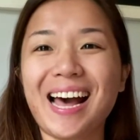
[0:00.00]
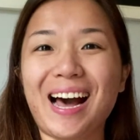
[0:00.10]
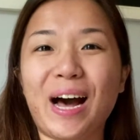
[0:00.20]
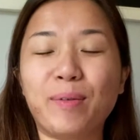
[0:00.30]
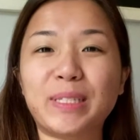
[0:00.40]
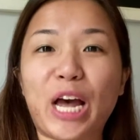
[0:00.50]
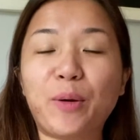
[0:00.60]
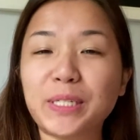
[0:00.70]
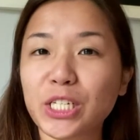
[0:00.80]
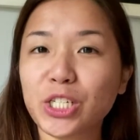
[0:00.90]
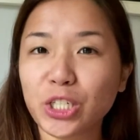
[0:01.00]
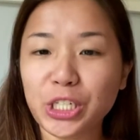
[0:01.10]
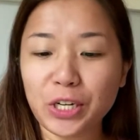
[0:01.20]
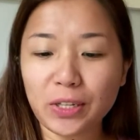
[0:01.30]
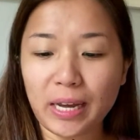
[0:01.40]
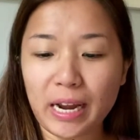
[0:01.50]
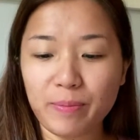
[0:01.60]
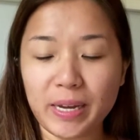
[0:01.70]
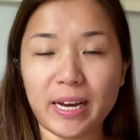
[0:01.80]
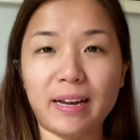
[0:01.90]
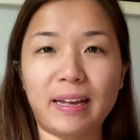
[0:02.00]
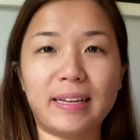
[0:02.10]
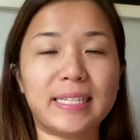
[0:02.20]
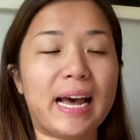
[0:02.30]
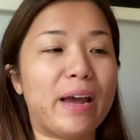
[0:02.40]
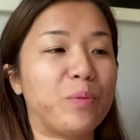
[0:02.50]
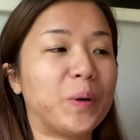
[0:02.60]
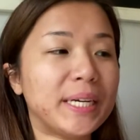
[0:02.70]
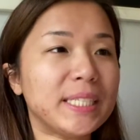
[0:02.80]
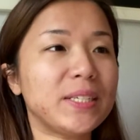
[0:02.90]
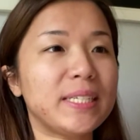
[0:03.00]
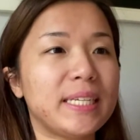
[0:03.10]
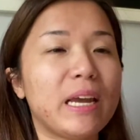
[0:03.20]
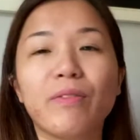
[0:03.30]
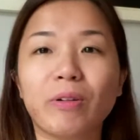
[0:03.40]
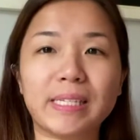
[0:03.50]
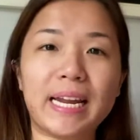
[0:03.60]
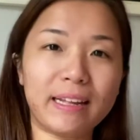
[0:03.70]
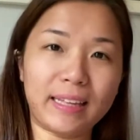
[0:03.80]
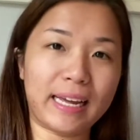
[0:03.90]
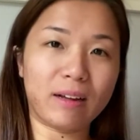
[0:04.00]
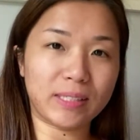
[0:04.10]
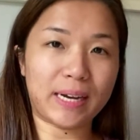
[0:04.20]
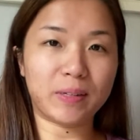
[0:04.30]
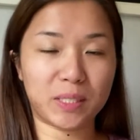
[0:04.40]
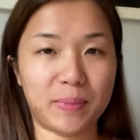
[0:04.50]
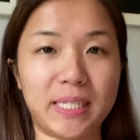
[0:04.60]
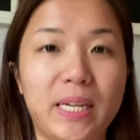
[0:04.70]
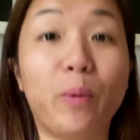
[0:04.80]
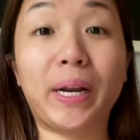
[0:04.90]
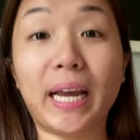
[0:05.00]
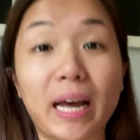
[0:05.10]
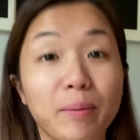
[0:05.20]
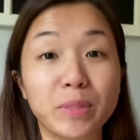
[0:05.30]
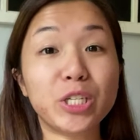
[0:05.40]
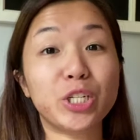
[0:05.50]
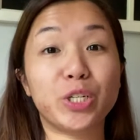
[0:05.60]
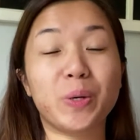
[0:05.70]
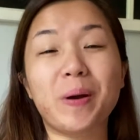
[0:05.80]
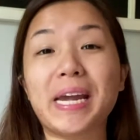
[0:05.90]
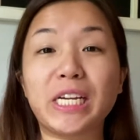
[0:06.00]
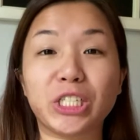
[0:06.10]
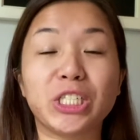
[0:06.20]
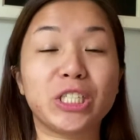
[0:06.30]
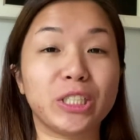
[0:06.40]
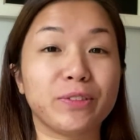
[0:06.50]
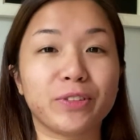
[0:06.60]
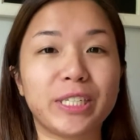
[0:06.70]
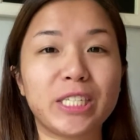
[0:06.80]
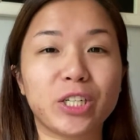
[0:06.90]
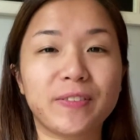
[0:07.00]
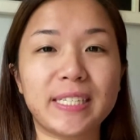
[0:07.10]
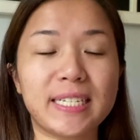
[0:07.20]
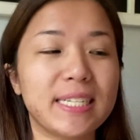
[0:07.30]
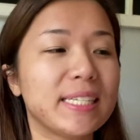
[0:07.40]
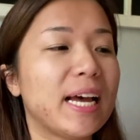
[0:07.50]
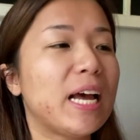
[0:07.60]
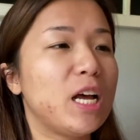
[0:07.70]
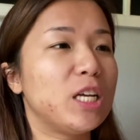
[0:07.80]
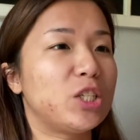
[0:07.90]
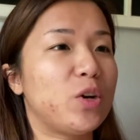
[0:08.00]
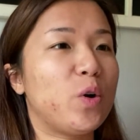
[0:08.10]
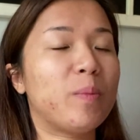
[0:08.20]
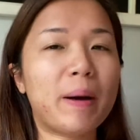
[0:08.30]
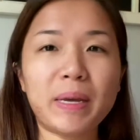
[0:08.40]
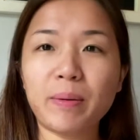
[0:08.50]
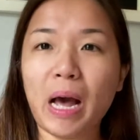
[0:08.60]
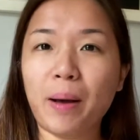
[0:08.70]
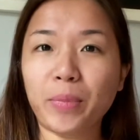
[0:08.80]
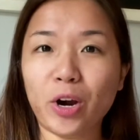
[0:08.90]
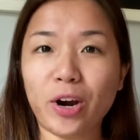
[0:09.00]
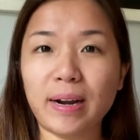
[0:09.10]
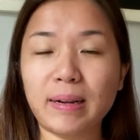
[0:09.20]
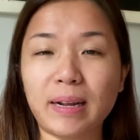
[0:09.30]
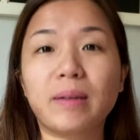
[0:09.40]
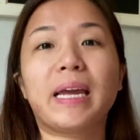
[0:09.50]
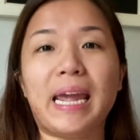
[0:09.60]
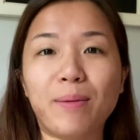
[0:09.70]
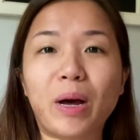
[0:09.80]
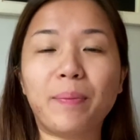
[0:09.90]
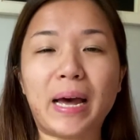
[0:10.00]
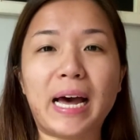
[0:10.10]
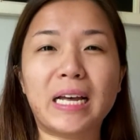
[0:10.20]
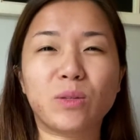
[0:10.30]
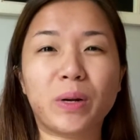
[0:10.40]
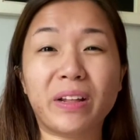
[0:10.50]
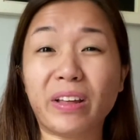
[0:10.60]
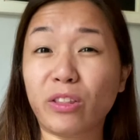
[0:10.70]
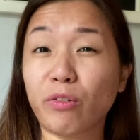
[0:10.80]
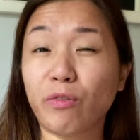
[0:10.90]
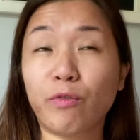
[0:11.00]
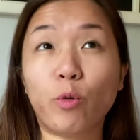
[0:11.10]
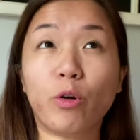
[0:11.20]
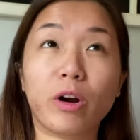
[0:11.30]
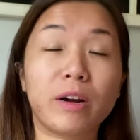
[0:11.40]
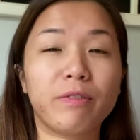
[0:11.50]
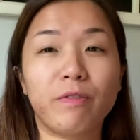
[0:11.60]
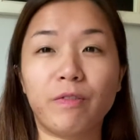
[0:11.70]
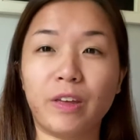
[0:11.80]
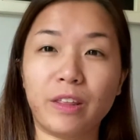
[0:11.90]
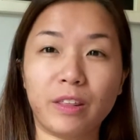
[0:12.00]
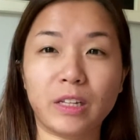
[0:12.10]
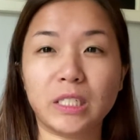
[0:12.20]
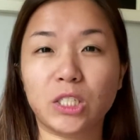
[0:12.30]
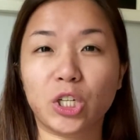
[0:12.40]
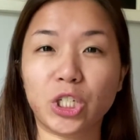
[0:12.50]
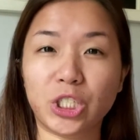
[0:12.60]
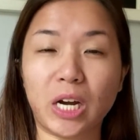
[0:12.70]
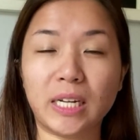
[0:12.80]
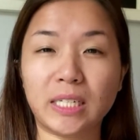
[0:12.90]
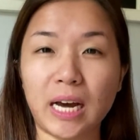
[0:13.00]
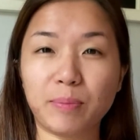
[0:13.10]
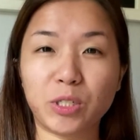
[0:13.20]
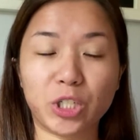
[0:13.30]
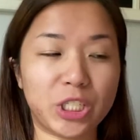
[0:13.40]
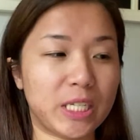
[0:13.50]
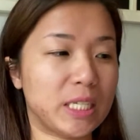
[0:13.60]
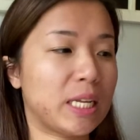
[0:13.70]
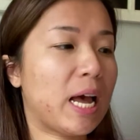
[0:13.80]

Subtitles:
So I was just searching online because I wanted to see if there was anything else I was missing when it comes to Asian delivery services. So Umamicart came up as one of like the 4th, 5th top searches.